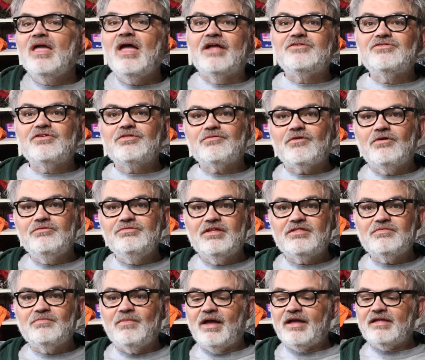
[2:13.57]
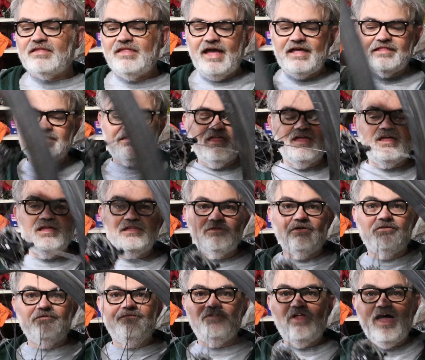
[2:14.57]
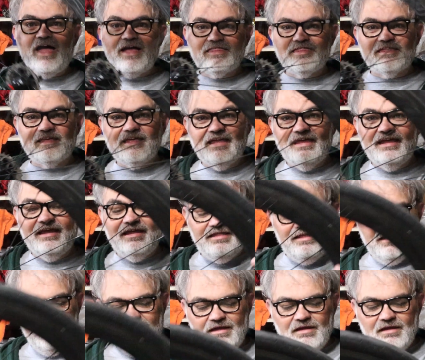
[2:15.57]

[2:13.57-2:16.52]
I just rode this bike last night, no flats again.